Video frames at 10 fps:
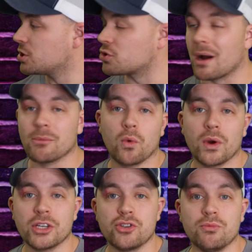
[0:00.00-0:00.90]
So I'm
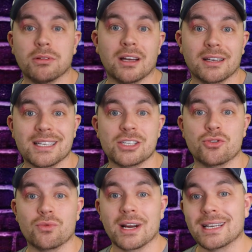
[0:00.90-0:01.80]
going to plug this
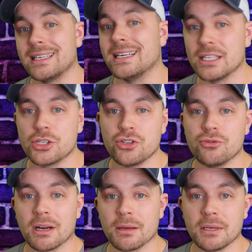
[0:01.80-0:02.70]
directly
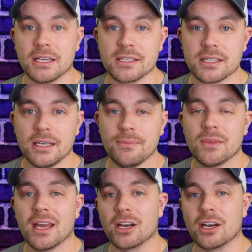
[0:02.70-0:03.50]
into my PC